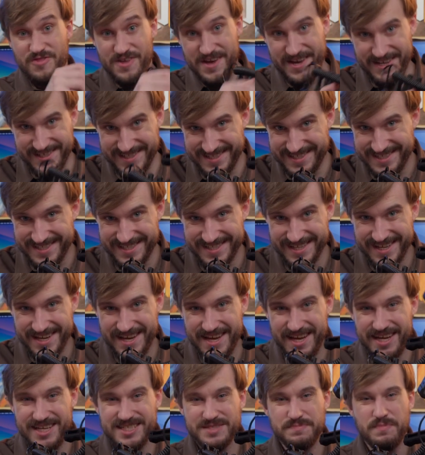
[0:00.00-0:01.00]
This
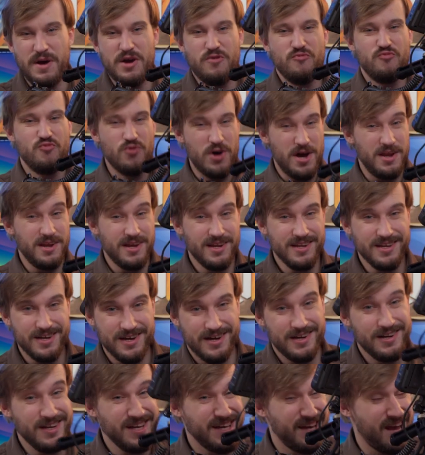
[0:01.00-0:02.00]
is my run and
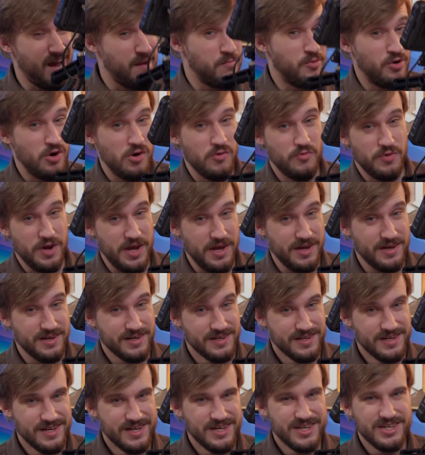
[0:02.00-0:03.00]
gun camera rig.
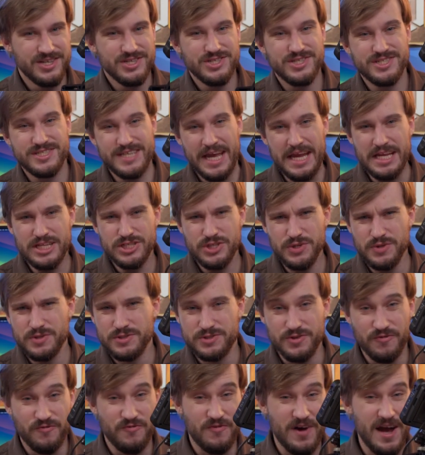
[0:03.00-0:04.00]
Stay tuned
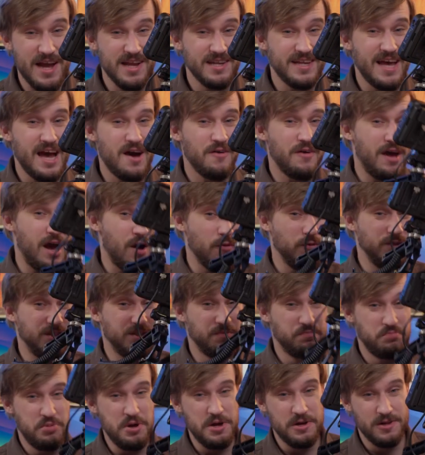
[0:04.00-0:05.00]
to find out how it's
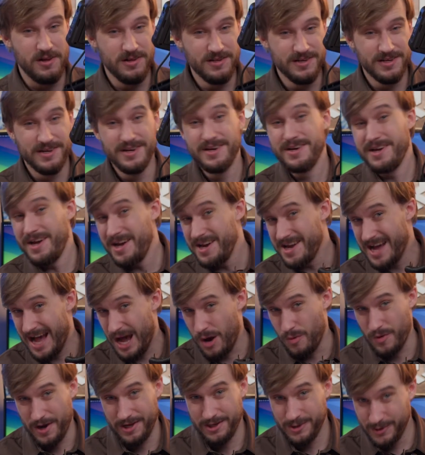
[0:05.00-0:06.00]
built and
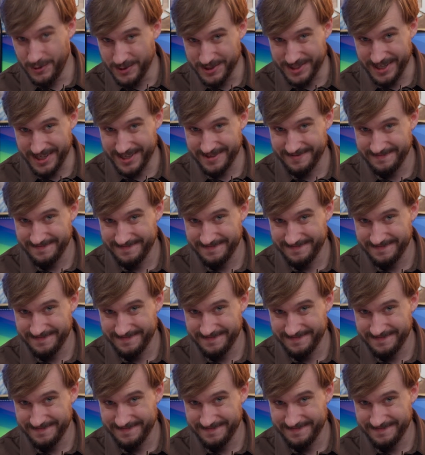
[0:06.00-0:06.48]
how I use it.